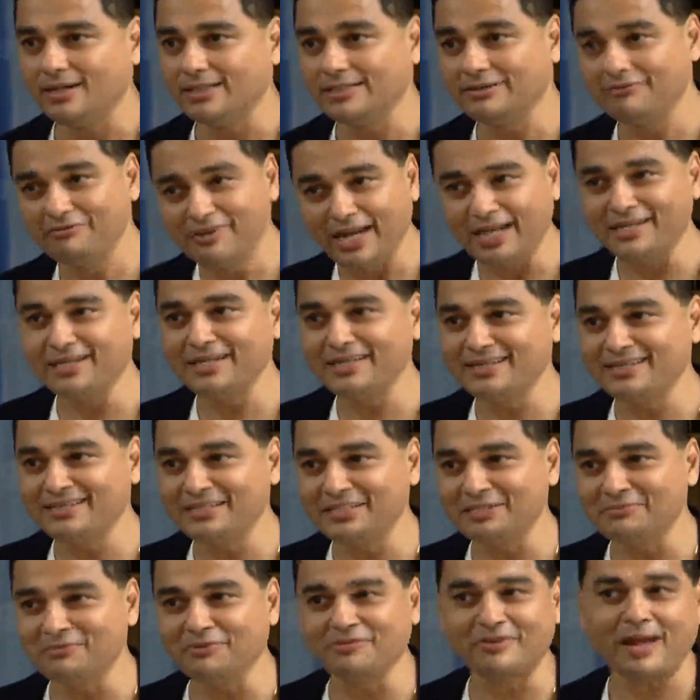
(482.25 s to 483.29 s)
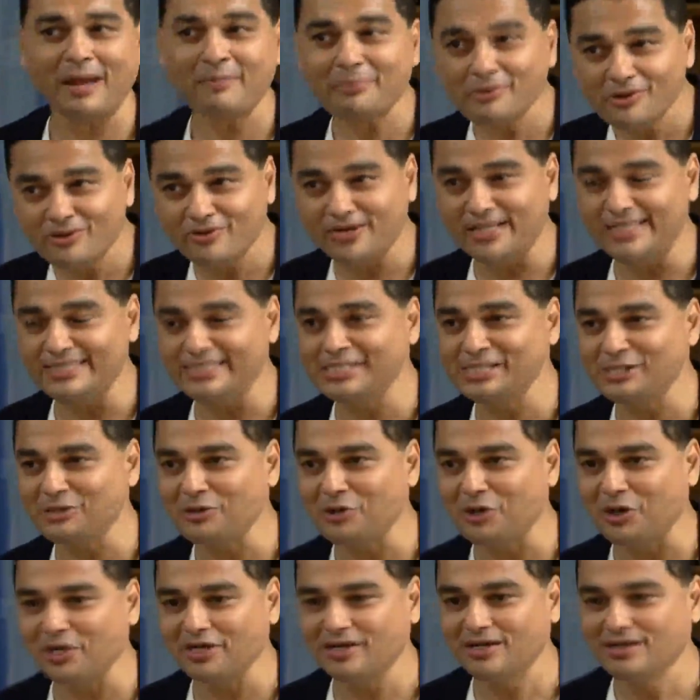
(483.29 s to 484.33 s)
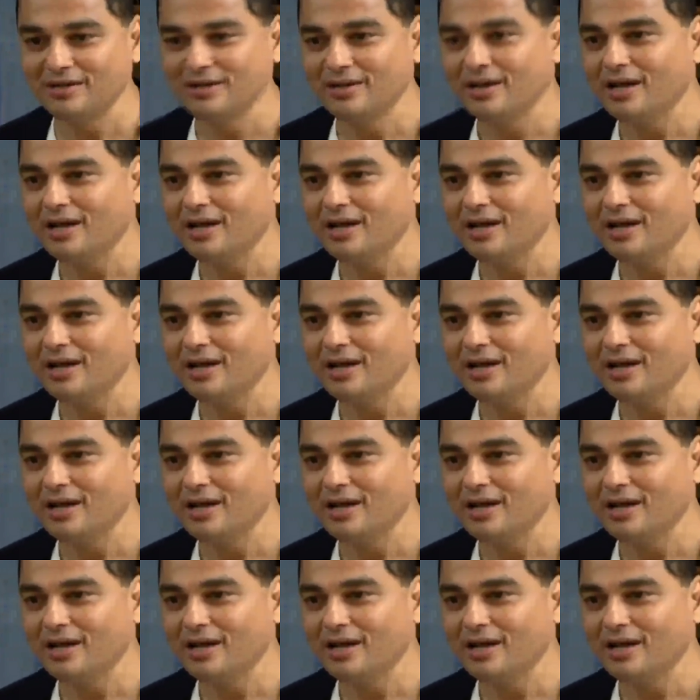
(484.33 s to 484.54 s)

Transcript: They've done it in terms of capital raise and so on.